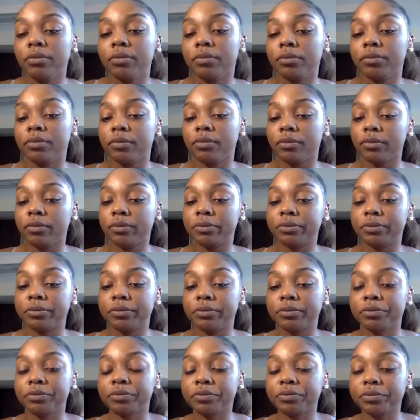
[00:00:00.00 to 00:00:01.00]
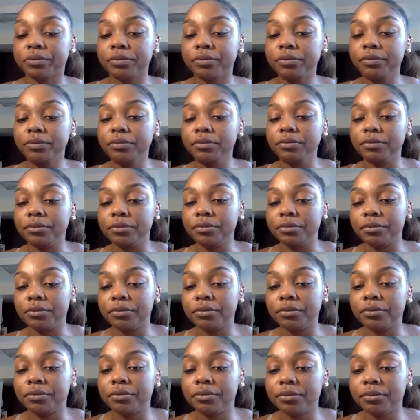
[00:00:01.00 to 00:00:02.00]

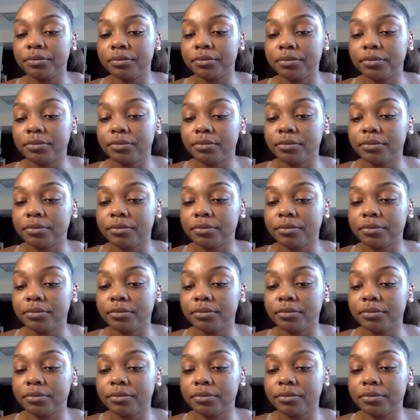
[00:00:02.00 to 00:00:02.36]
(silence)